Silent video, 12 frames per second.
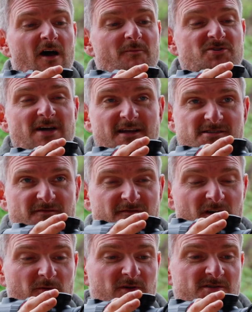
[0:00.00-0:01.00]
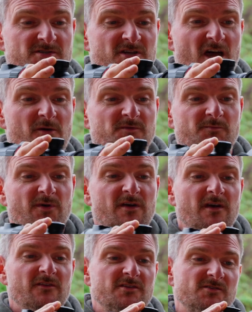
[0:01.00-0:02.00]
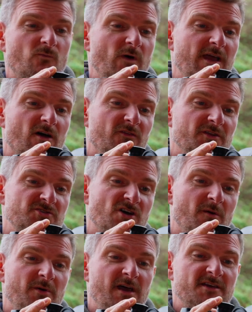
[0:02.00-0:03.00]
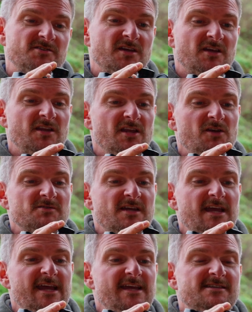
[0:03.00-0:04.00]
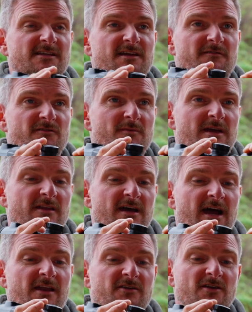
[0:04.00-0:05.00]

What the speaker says: objective focus scopes, but there's a wing on the top here so you can use it easily from either hand,